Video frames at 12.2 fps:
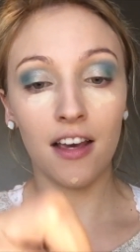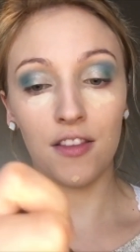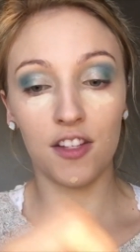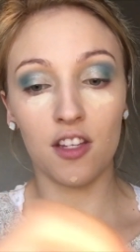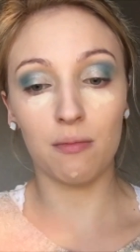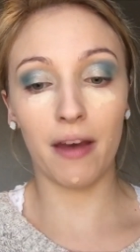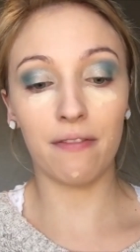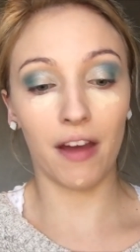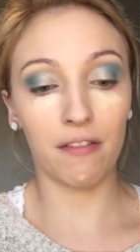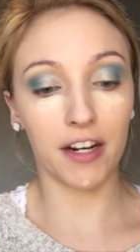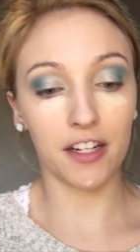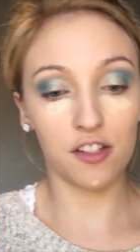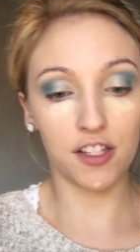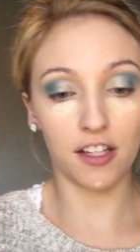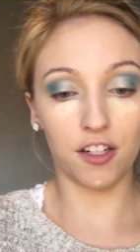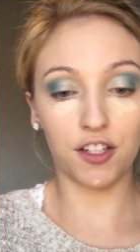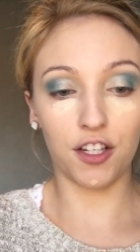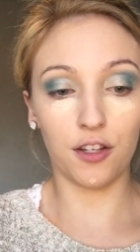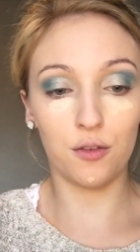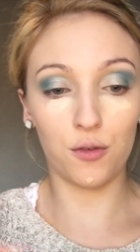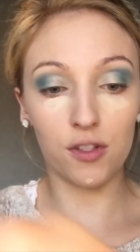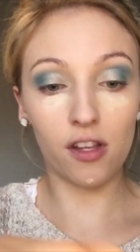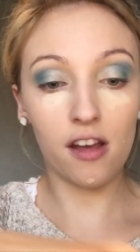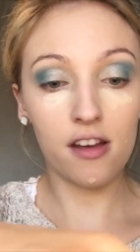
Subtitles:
This is my favorite concealer to use